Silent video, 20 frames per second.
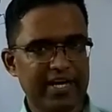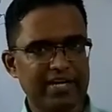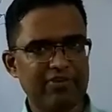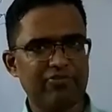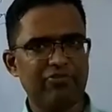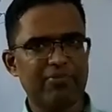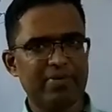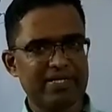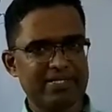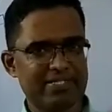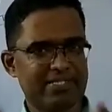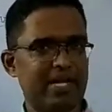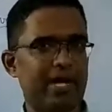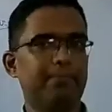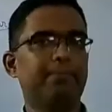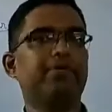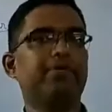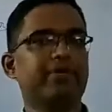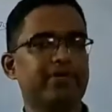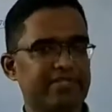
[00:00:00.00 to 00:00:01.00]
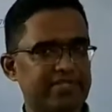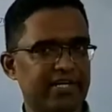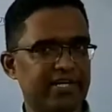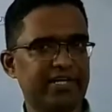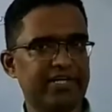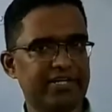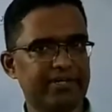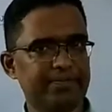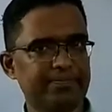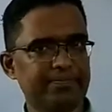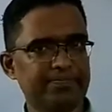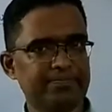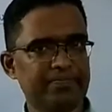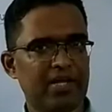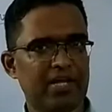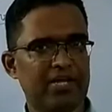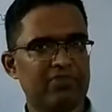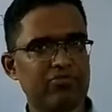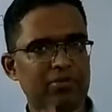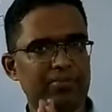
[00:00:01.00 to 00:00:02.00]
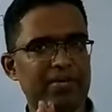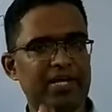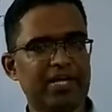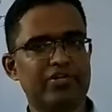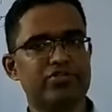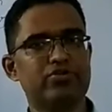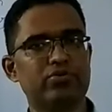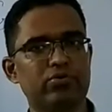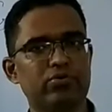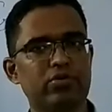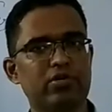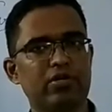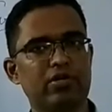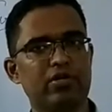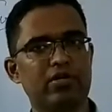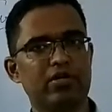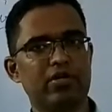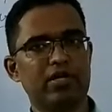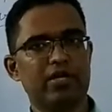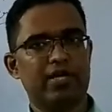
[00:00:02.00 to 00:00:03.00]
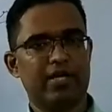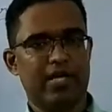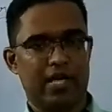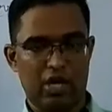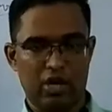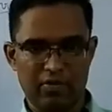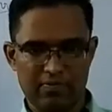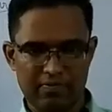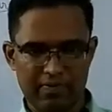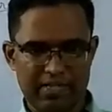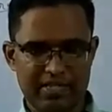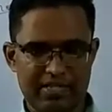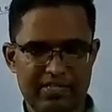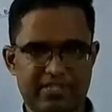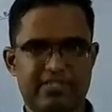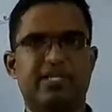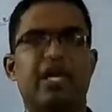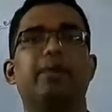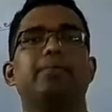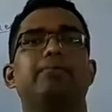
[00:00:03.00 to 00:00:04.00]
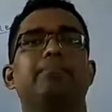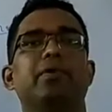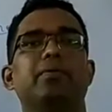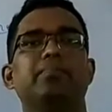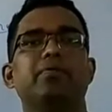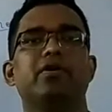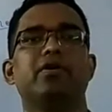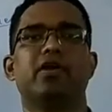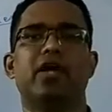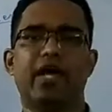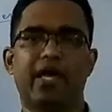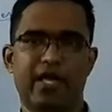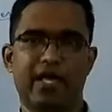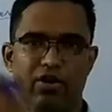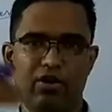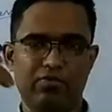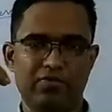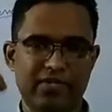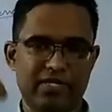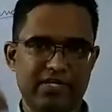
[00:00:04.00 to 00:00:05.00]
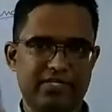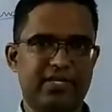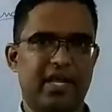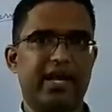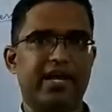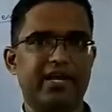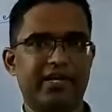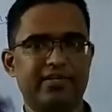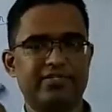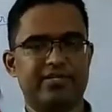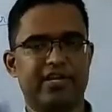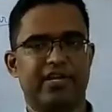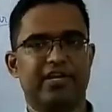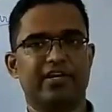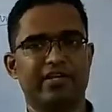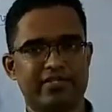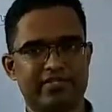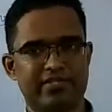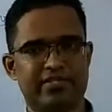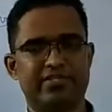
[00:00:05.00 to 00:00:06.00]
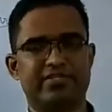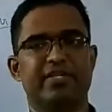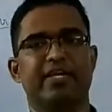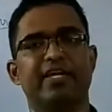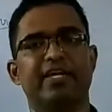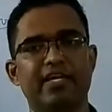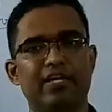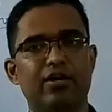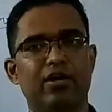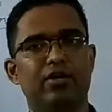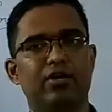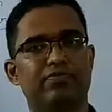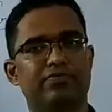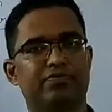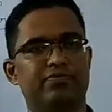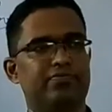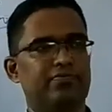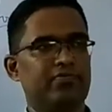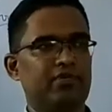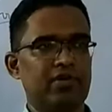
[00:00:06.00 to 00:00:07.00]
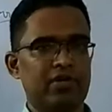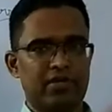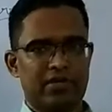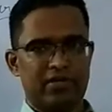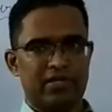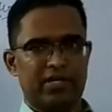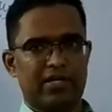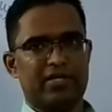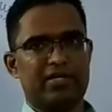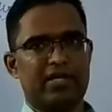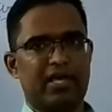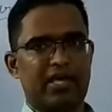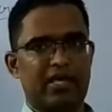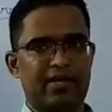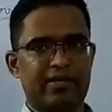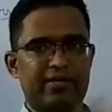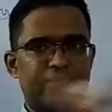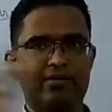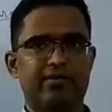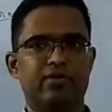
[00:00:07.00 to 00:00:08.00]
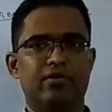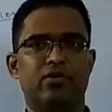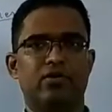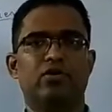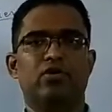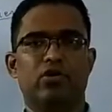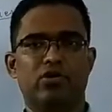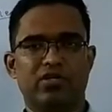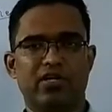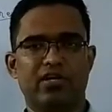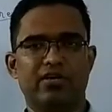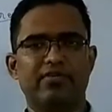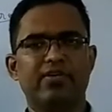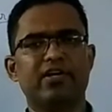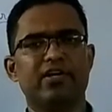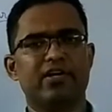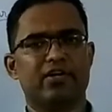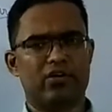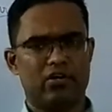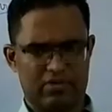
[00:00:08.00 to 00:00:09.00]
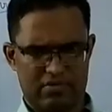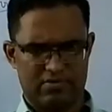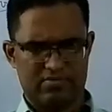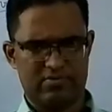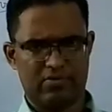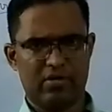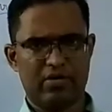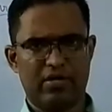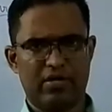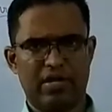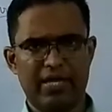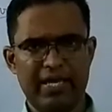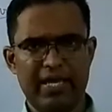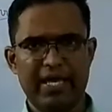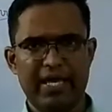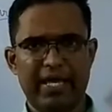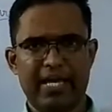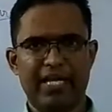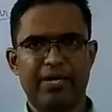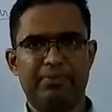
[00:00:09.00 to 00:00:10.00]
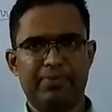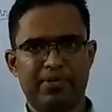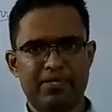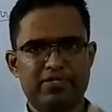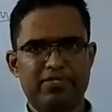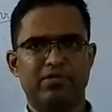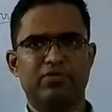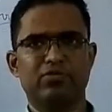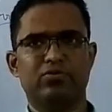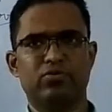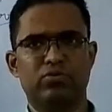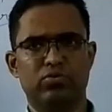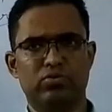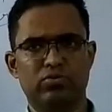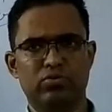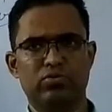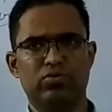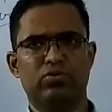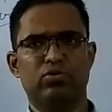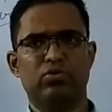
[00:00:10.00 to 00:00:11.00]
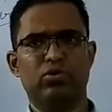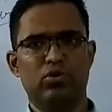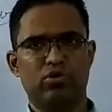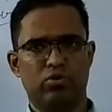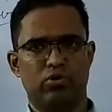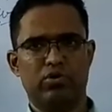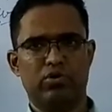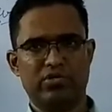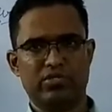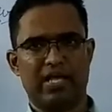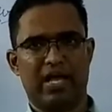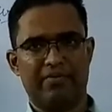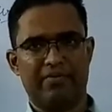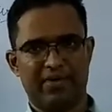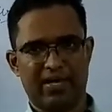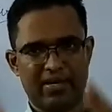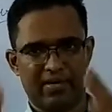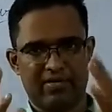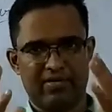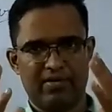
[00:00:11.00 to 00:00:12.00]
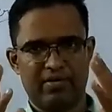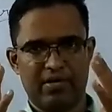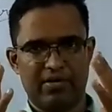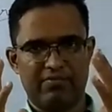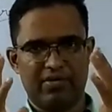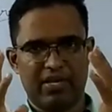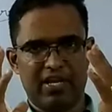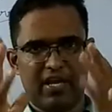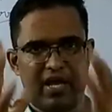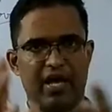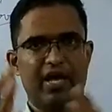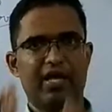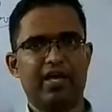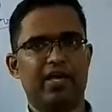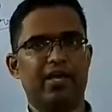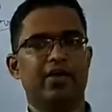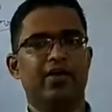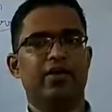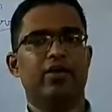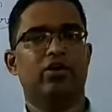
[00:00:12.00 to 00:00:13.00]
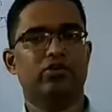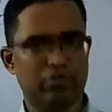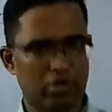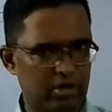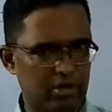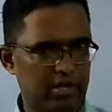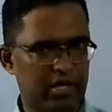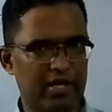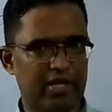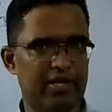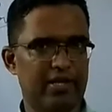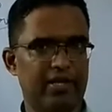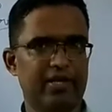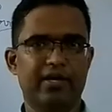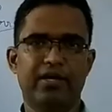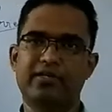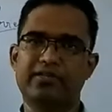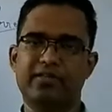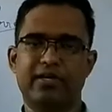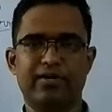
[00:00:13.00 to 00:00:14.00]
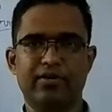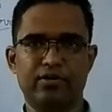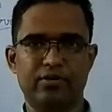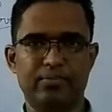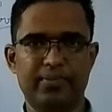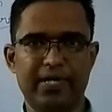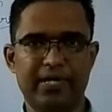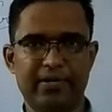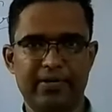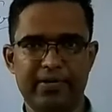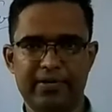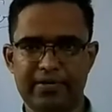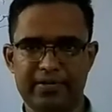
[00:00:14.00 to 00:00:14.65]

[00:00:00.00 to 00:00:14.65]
It will be a stamped receipt. It will be issued along with the stamp paper, along with the signed signature seal of the king or the governor or any person who is having a very high authority in the government.